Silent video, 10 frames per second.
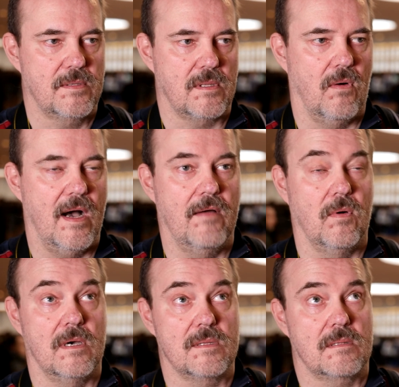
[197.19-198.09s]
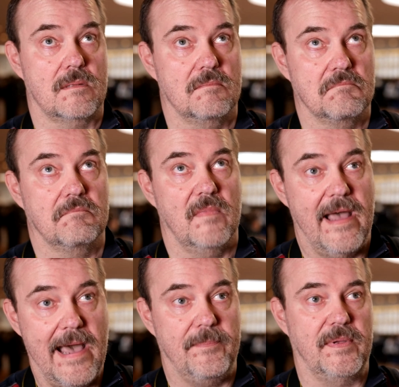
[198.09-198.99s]
So I was
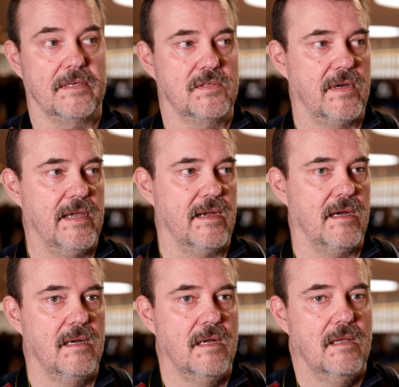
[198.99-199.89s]
happy to hear